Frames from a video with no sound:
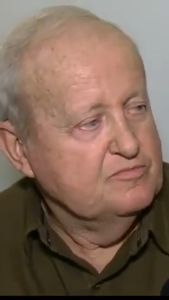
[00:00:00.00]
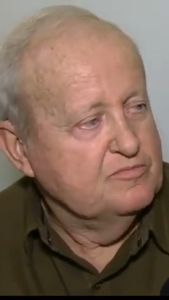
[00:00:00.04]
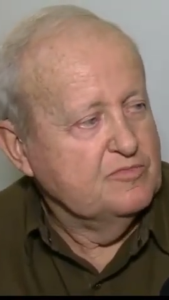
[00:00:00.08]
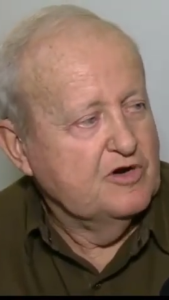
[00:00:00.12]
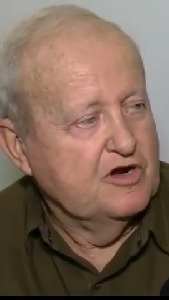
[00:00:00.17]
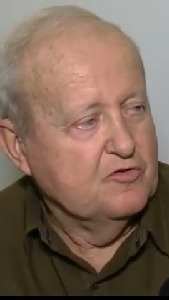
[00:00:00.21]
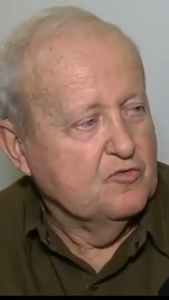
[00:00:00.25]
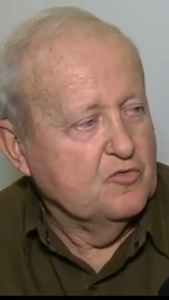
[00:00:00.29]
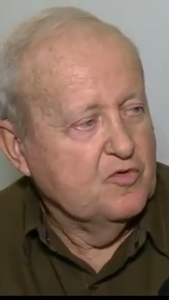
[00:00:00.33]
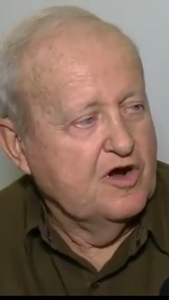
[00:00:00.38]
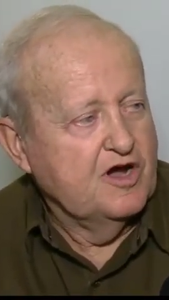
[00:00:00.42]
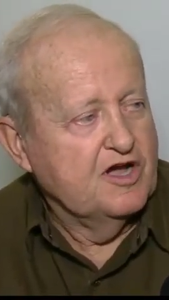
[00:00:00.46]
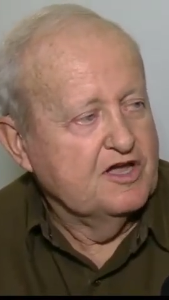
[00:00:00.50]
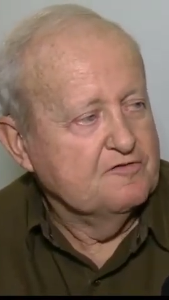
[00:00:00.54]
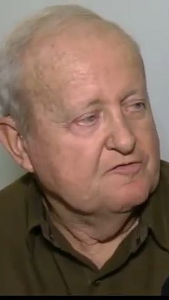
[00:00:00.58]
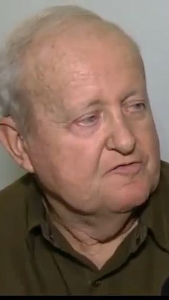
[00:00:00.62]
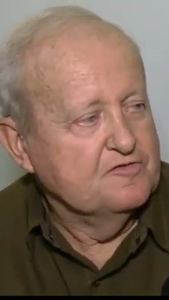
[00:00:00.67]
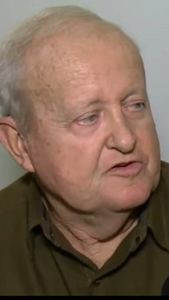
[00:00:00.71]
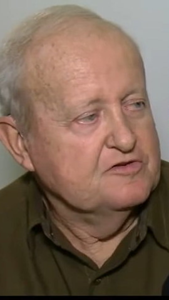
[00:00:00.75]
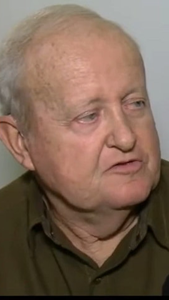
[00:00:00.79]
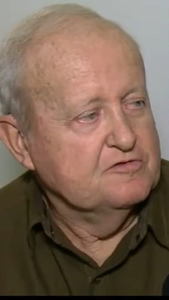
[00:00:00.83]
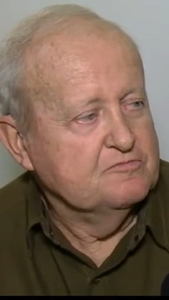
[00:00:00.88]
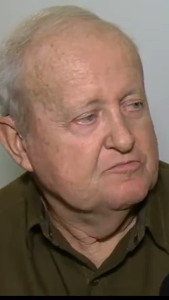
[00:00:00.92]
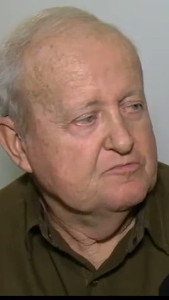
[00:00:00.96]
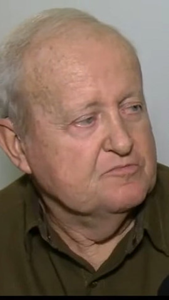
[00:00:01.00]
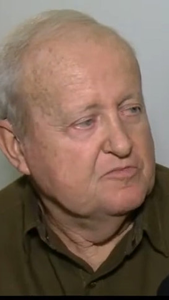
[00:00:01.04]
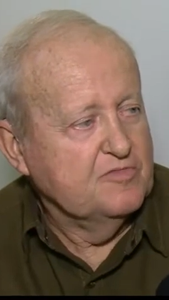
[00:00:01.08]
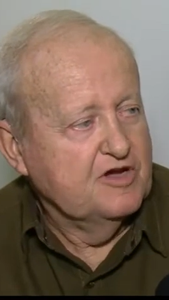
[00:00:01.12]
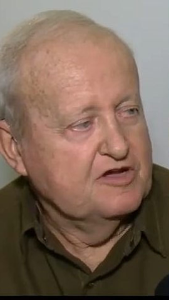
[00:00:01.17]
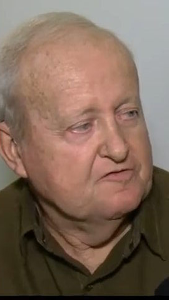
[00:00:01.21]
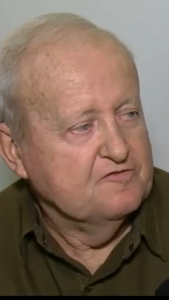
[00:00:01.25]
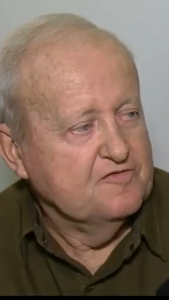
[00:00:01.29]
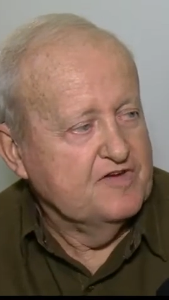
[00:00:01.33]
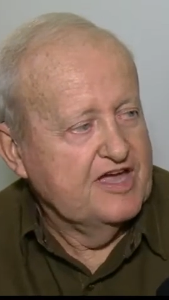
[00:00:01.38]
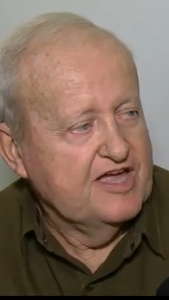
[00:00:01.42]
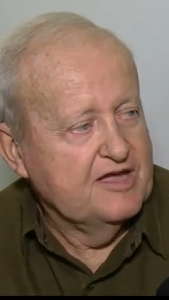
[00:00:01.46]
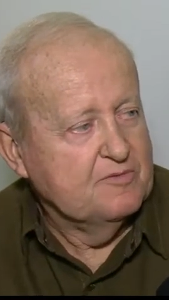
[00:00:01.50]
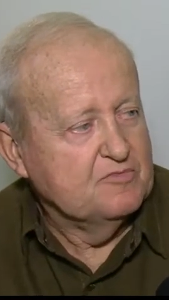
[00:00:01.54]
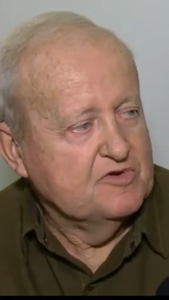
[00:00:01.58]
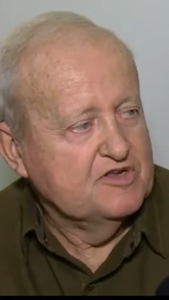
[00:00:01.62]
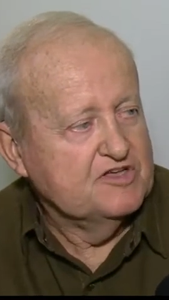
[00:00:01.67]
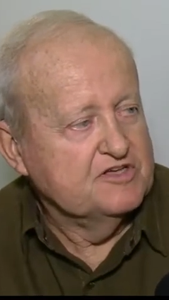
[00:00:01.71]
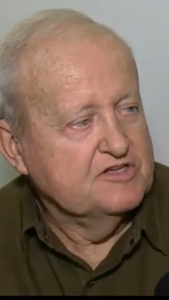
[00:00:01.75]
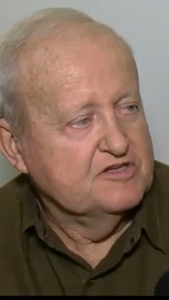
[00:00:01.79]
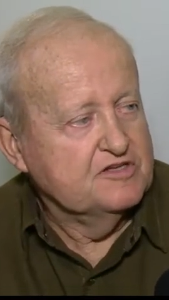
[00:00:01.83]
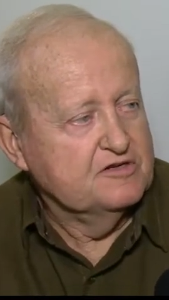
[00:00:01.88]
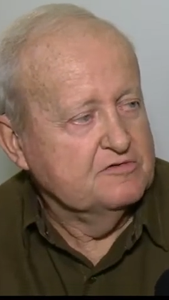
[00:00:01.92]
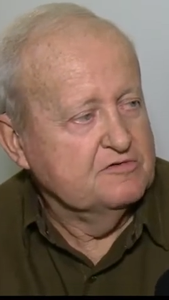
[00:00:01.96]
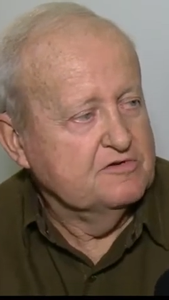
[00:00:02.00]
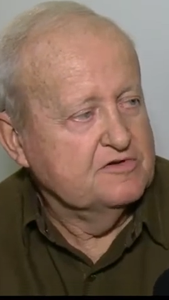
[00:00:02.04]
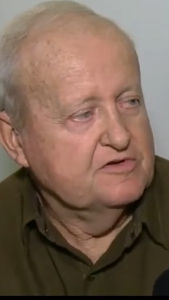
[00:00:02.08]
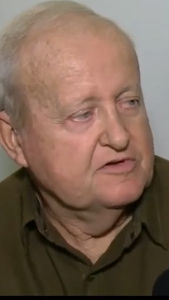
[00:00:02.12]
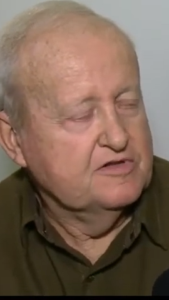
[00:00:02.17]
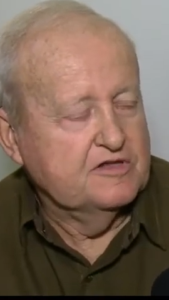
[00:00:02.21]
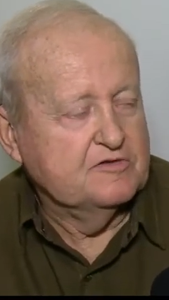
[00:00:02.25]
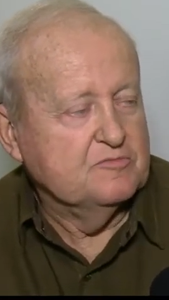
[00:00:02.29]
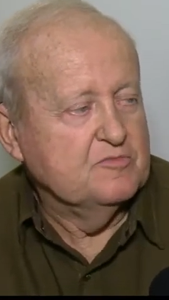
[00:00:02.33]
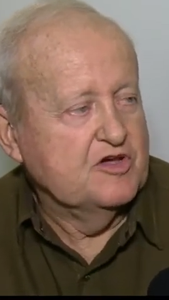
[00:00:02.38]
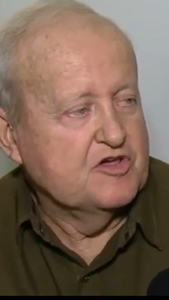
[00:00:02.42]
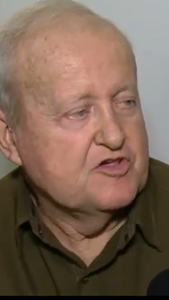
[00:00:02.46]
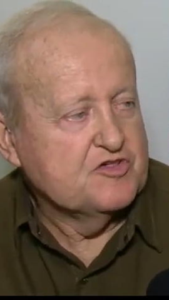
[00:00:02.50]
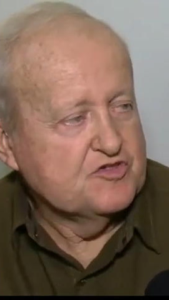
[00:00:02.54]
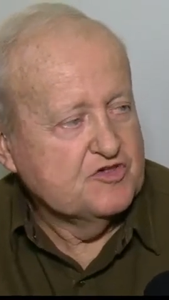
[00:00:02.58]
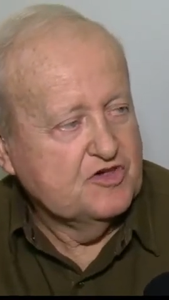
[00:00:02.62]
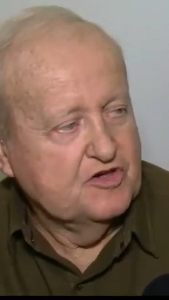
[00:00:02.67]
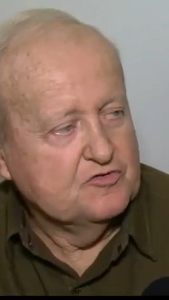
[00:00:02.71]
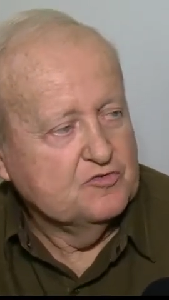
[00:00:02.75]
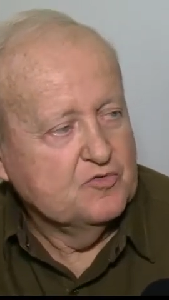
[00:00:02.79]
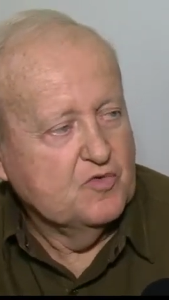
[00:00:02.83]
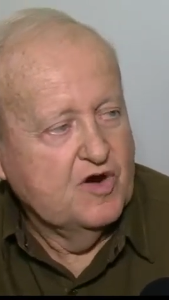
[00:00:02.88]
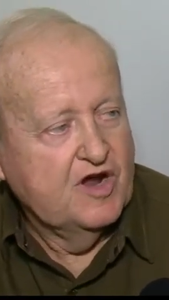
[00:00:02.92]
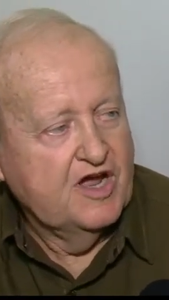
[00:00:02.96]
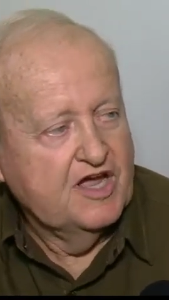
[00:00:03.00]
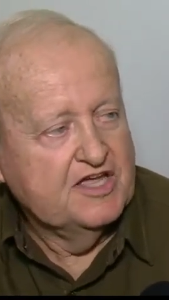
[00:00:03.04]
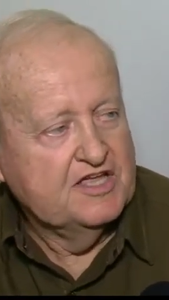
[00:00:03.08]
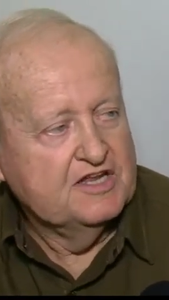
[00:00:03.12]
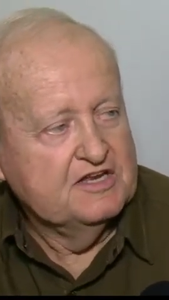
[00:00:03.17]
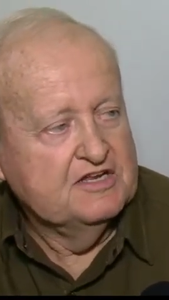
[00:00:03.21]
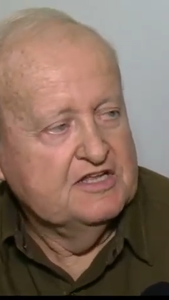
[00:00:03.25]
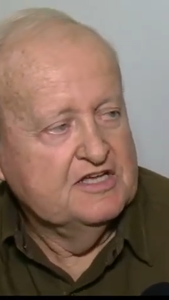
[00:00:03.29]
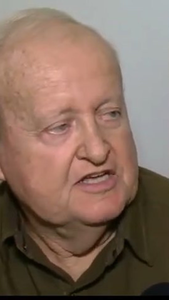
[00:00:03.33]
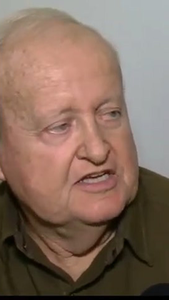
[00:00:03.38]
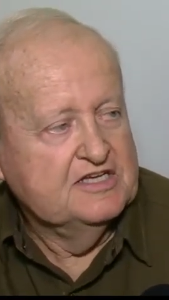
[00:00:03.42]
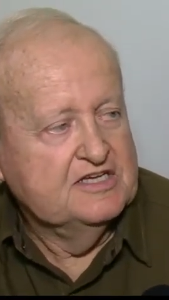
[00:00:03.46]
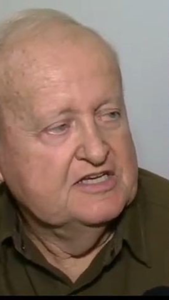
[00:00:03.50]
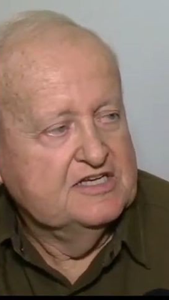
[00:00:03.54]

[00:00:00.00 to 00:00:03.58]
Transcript: my wife and my family and my son Ryan.